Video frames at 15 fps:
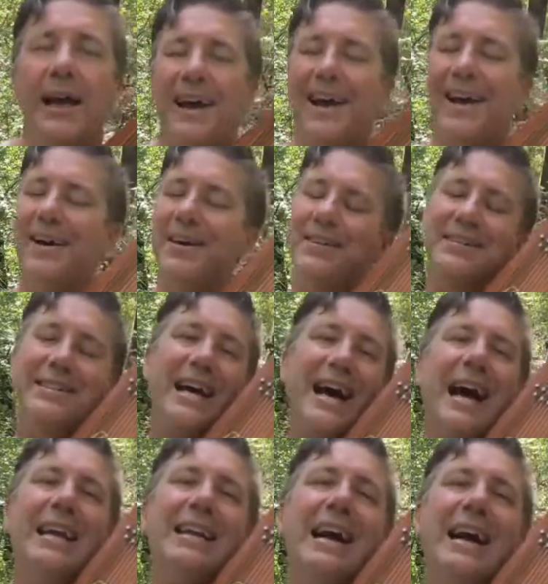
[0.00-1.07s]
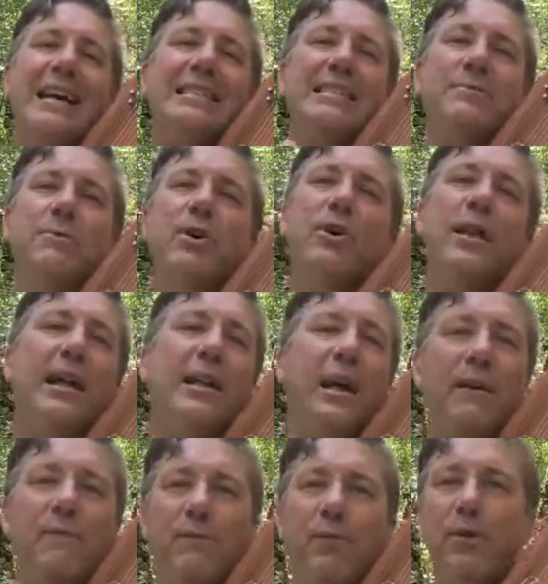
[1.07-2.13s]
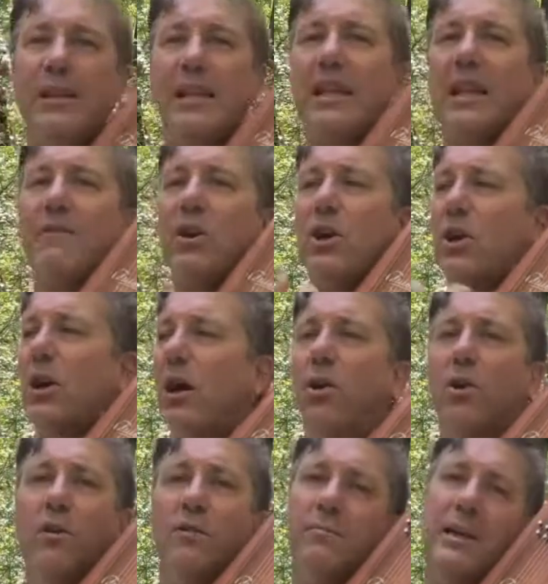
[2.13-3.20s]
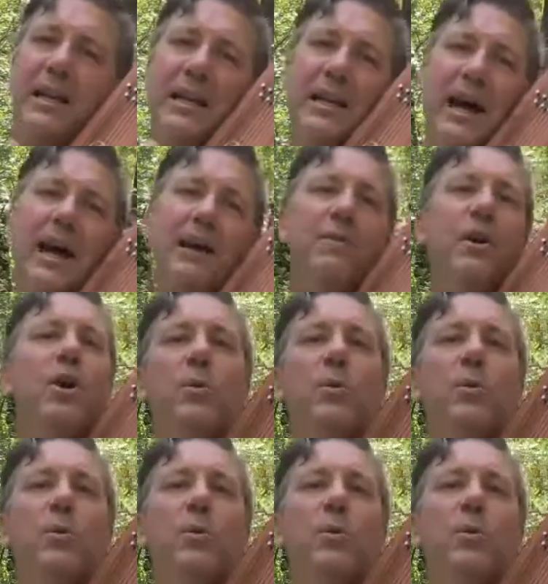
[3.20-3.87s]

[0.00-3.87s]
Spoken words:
held her tight, and I swore that day forth to love her all of me life.